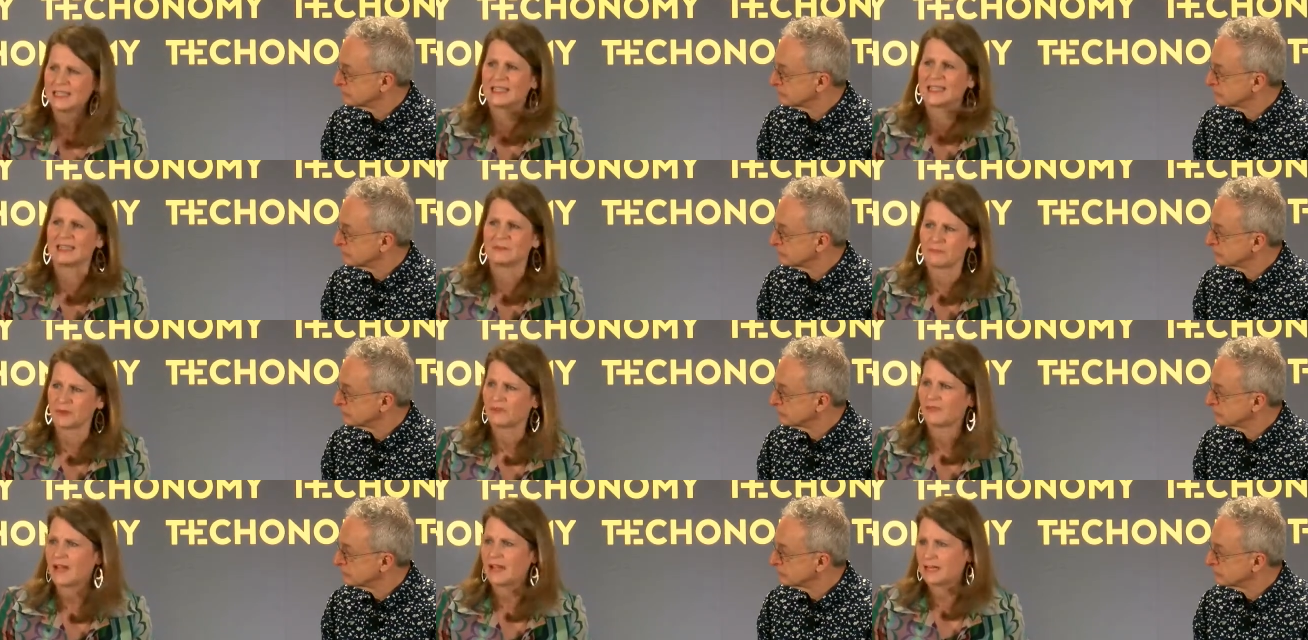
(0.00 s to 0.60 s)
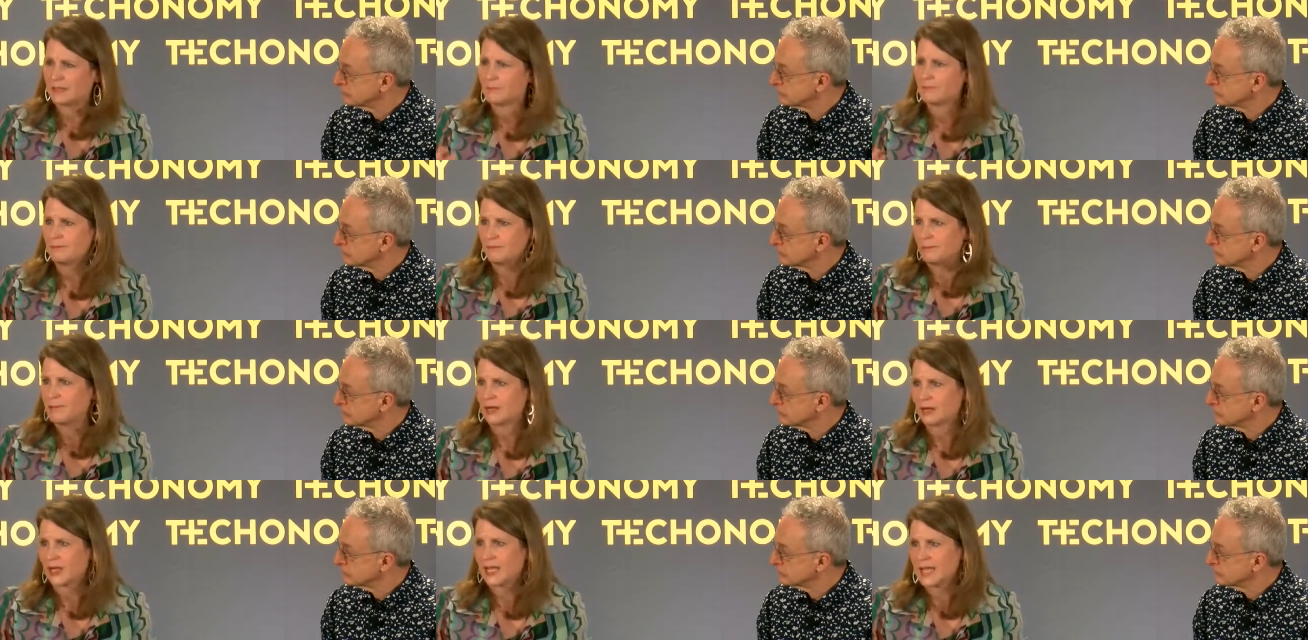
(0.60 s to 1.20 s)
Speaker 1: And provided
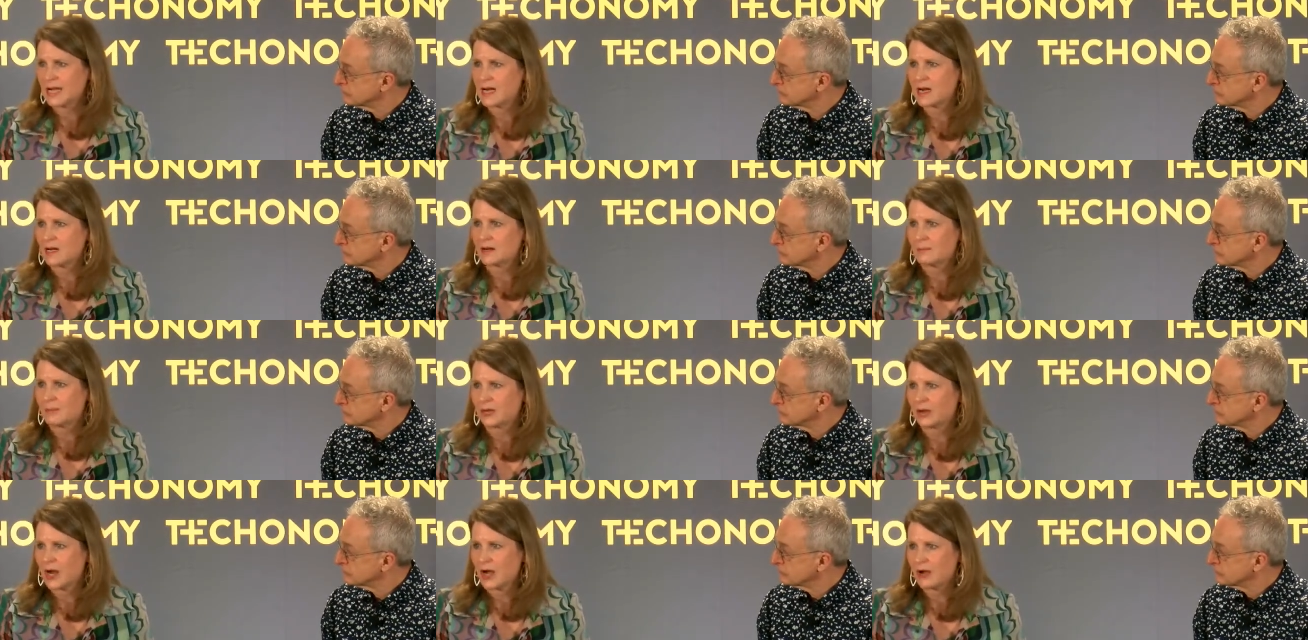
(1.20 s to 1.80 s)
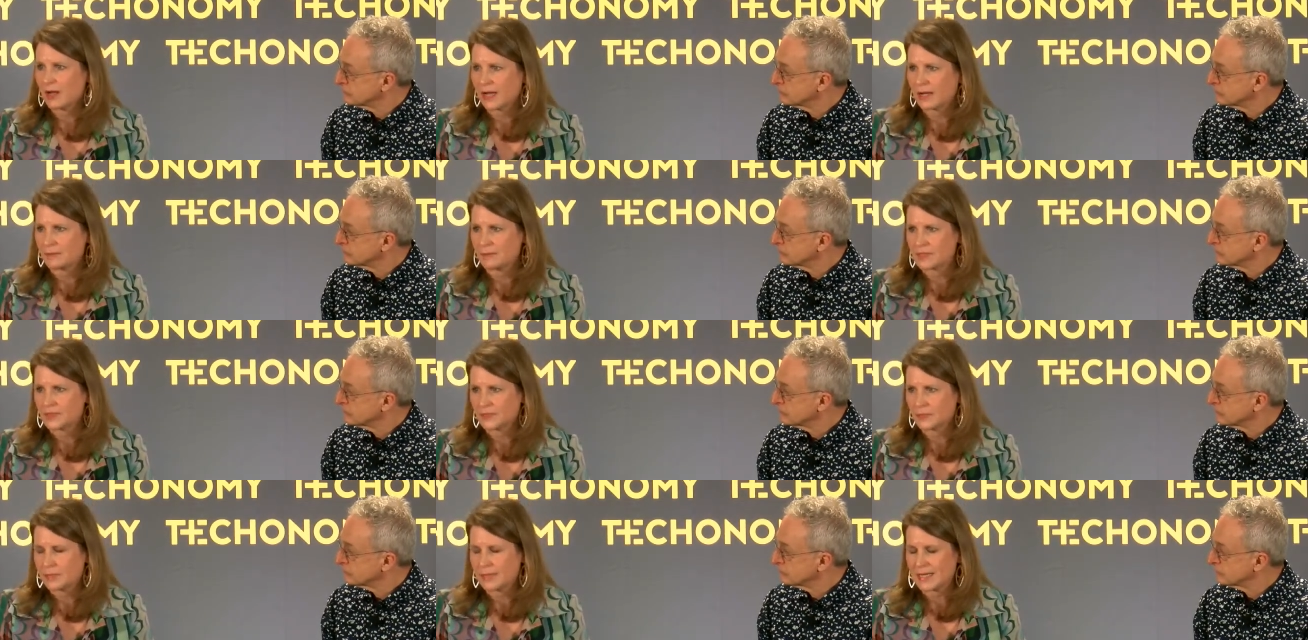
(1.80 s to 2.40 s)
better care and better outcomes
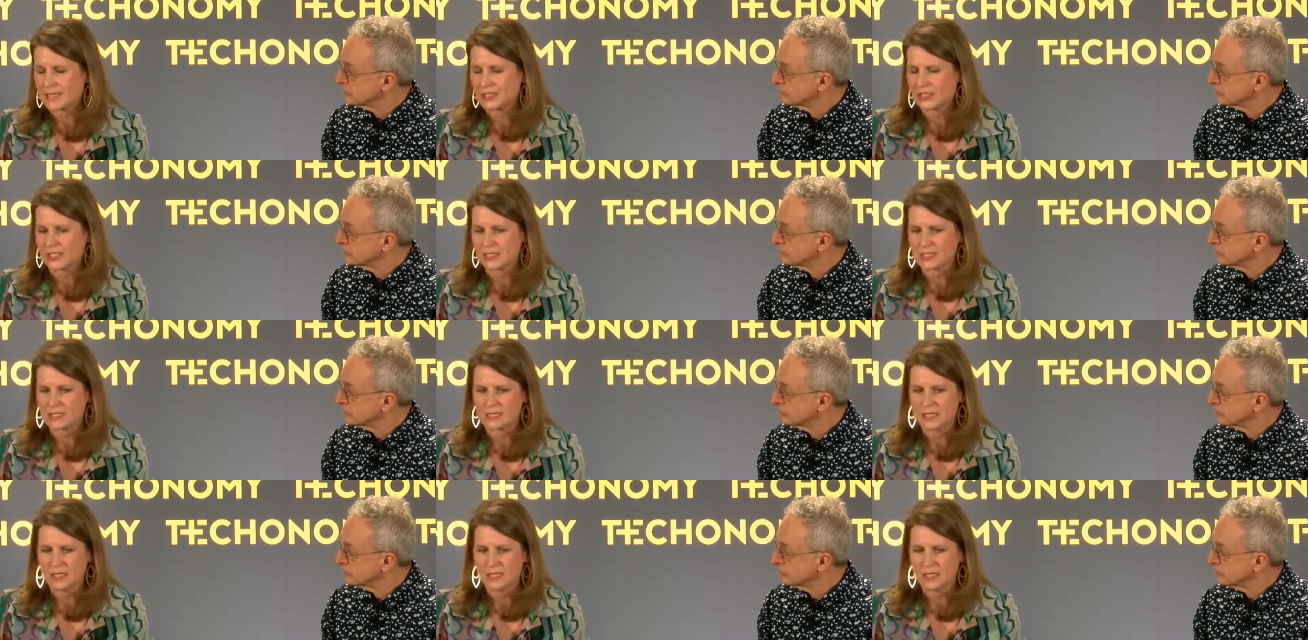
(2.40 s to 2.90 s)
for patients.